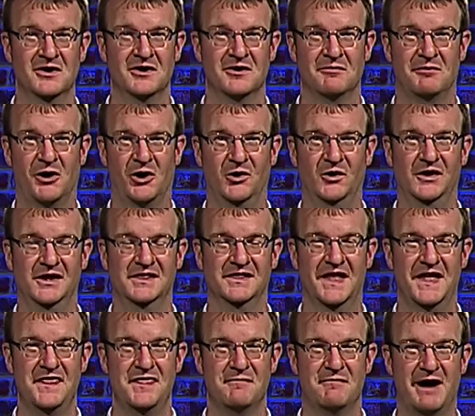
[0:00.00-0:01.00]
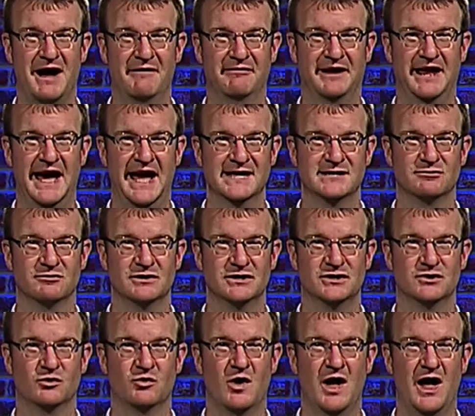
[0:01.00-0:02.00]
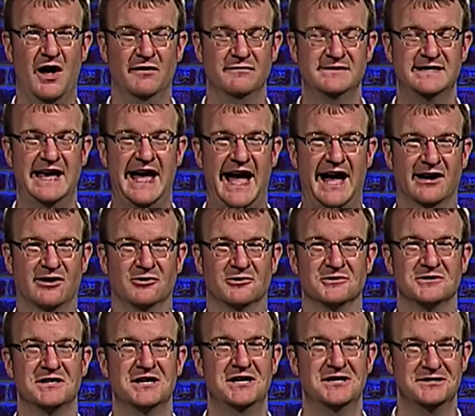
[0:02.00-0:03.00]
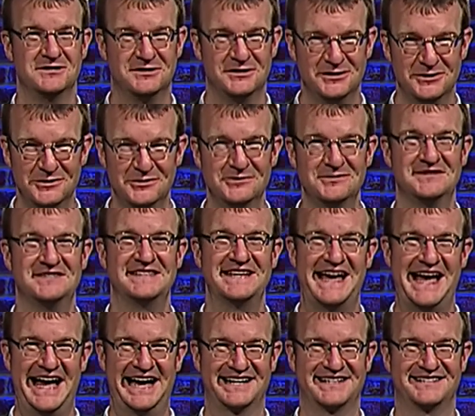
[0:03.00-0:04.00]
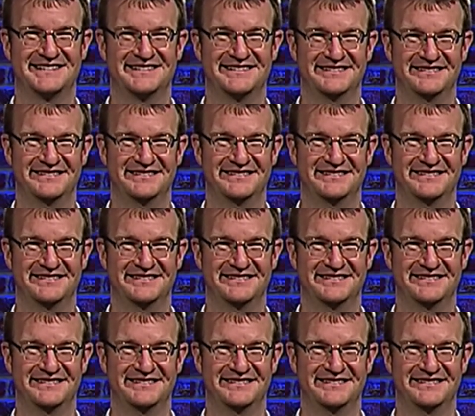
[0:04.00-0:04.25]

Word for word: Poling led the Bobcats with 12 tackles and two sacks.